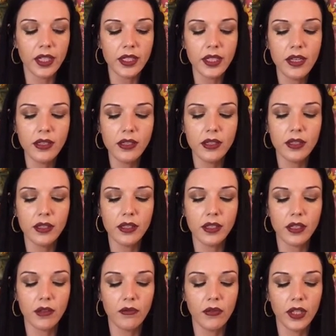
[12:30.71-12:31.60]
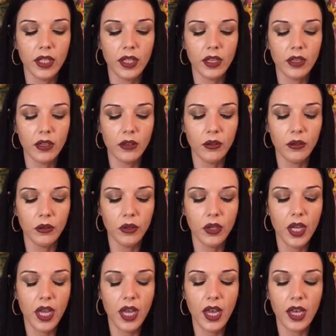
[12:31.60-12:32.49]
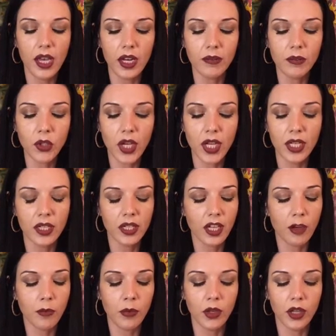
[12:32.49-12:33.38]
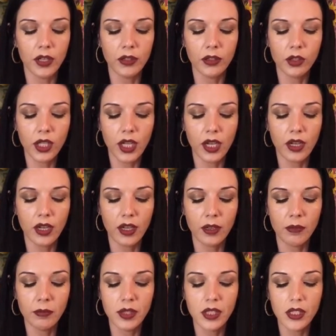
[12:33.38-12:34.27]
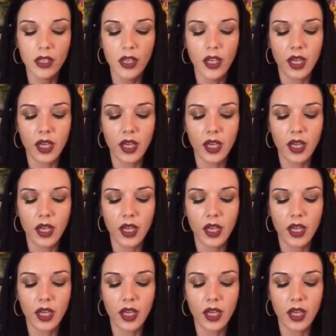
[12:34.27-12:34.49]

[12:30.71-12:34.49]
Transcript: I tested this in a video, and I've tried it a couple other times,